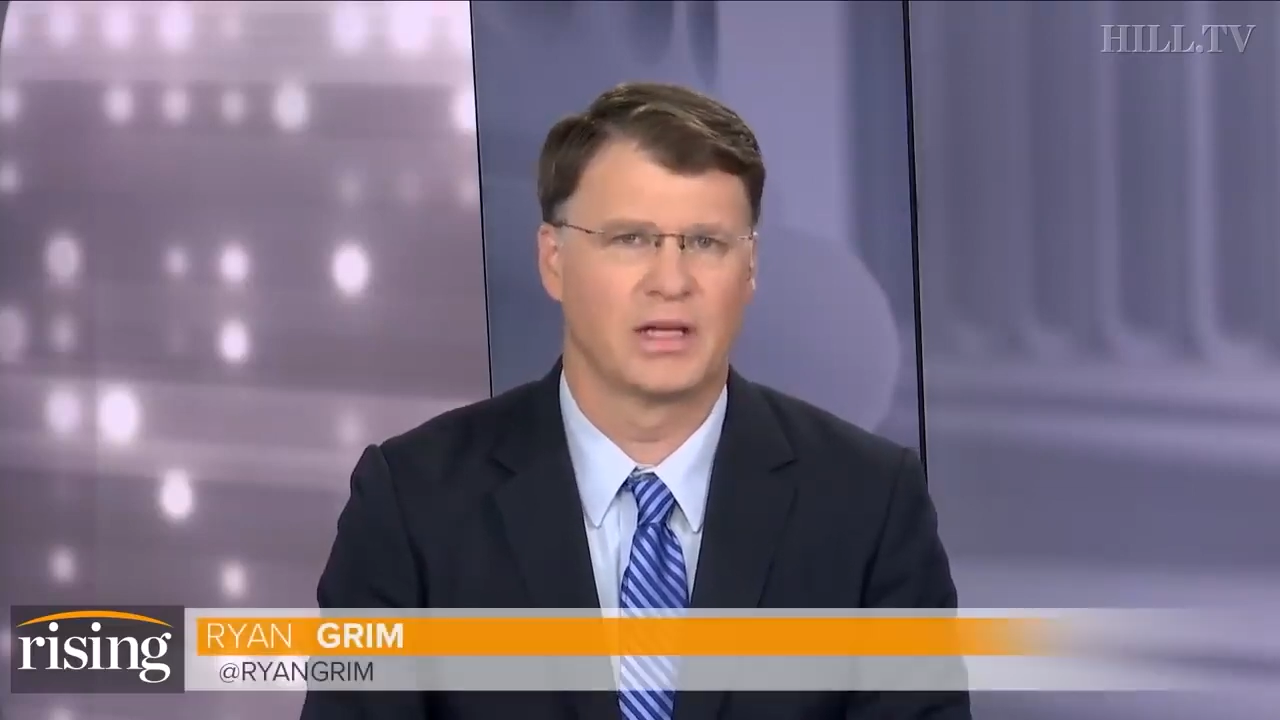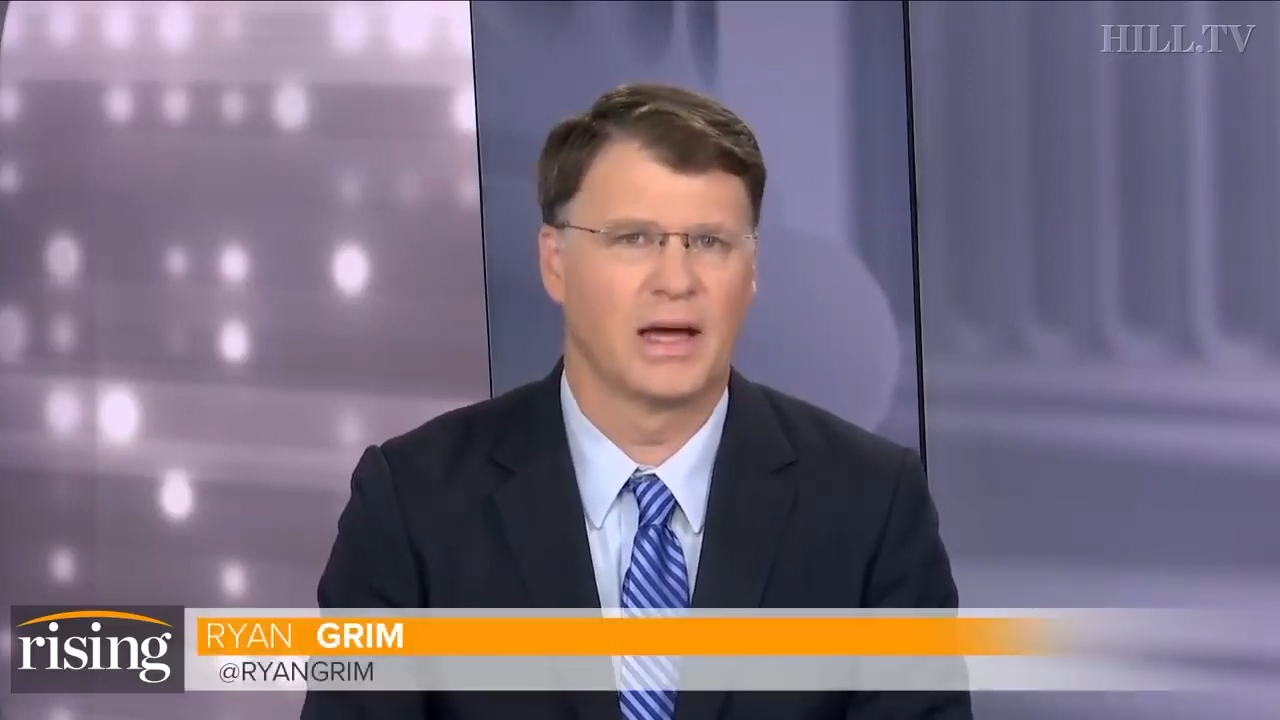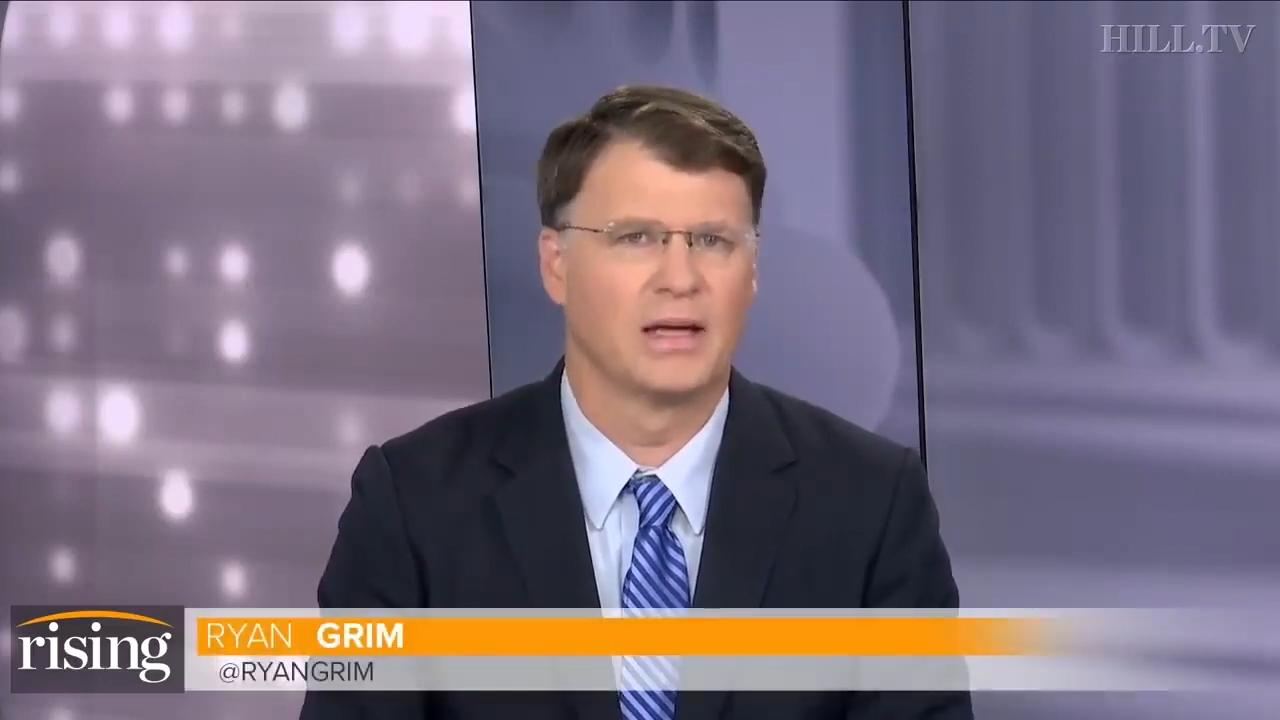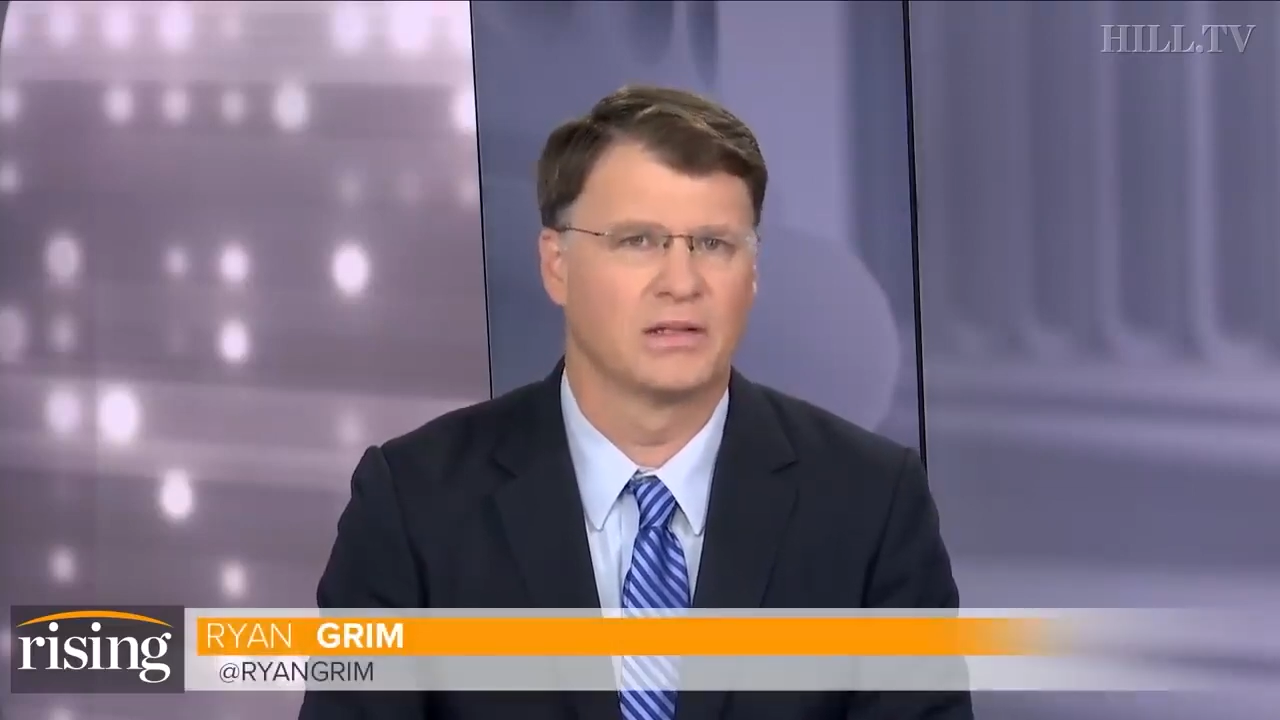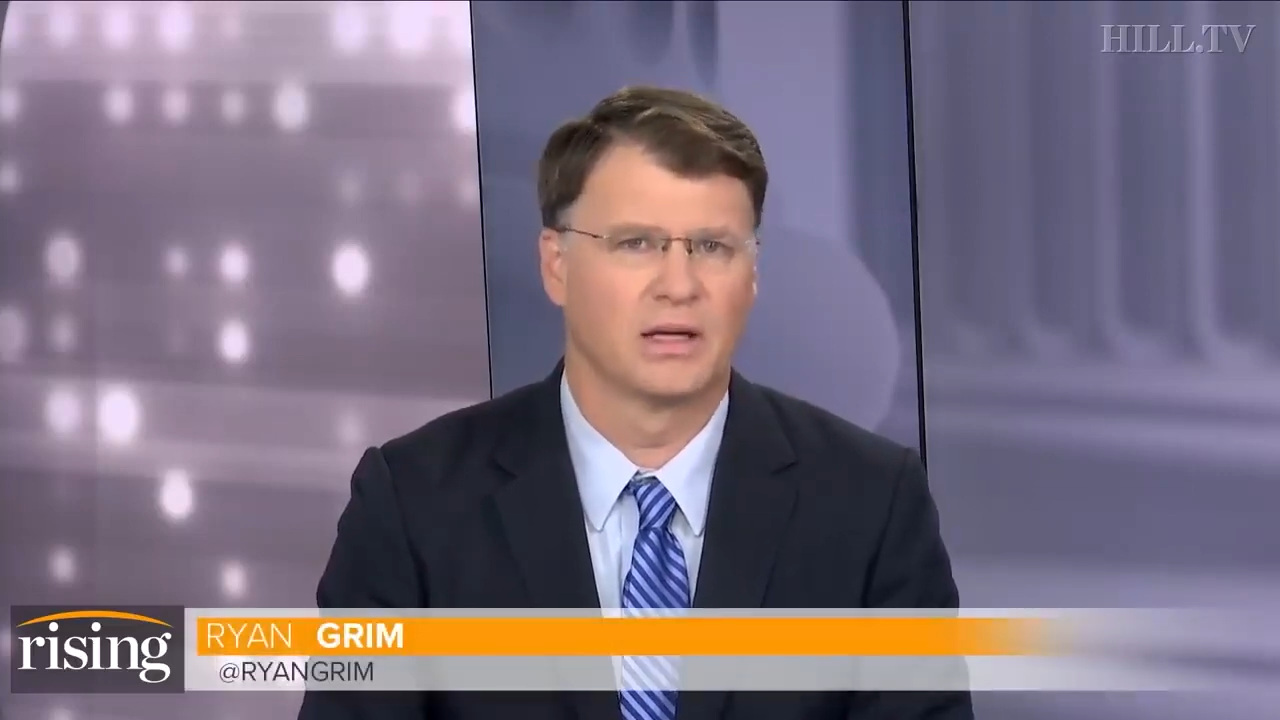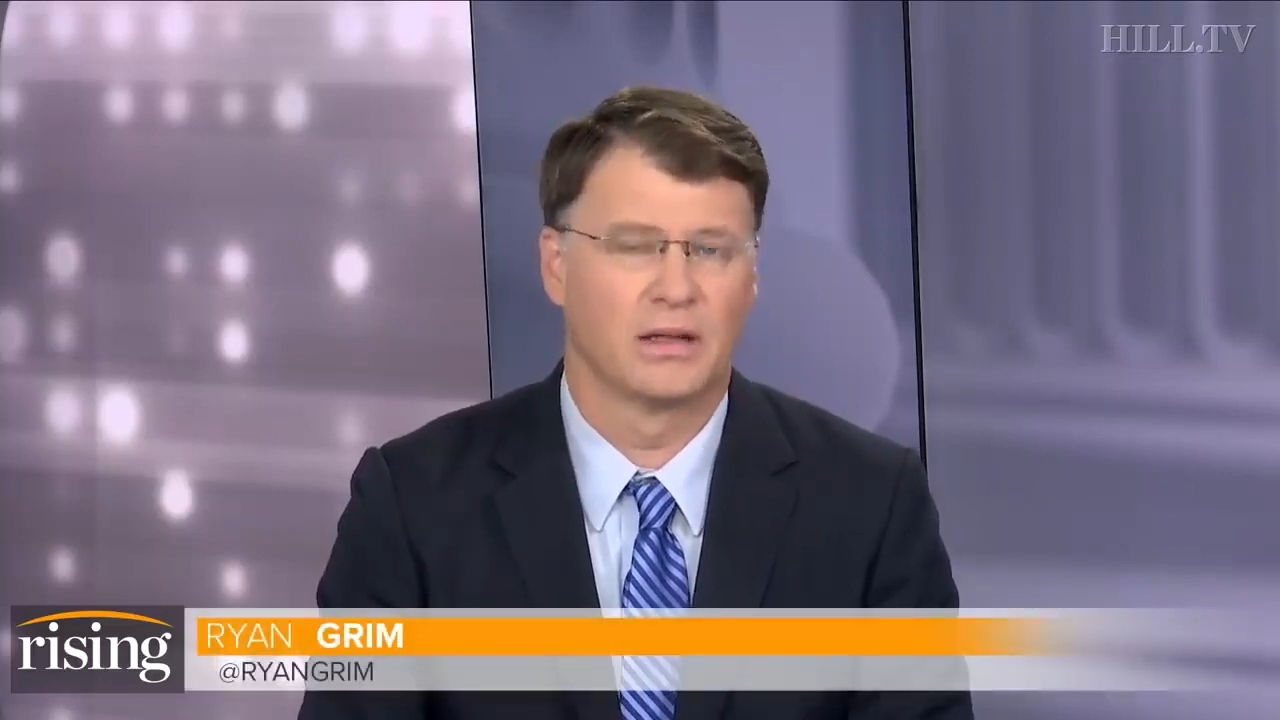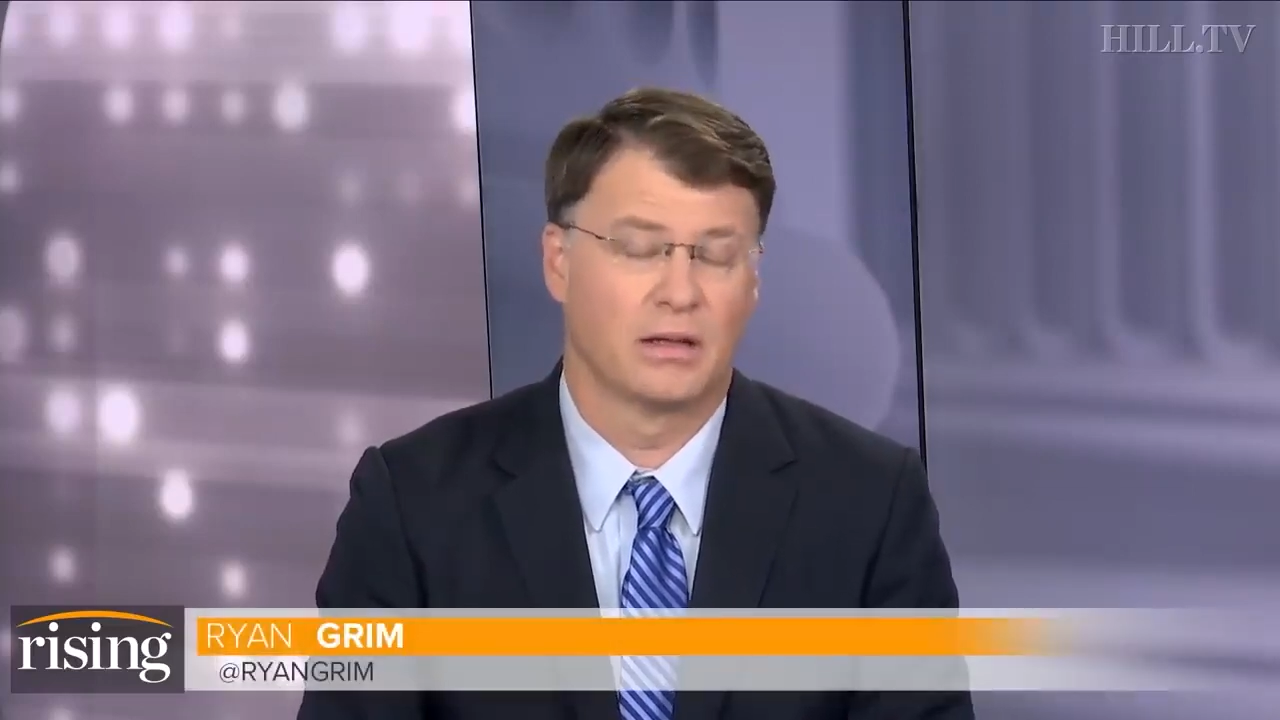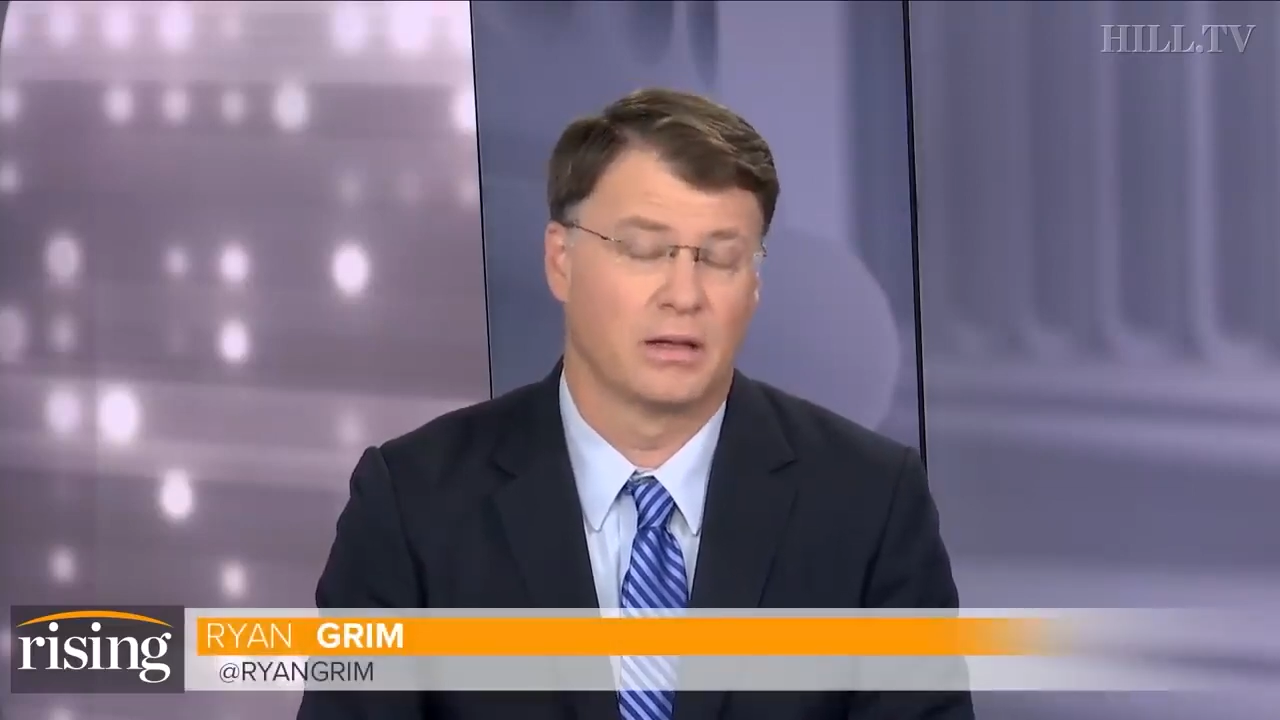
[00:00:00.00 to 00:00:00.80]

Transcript: case. Yeah,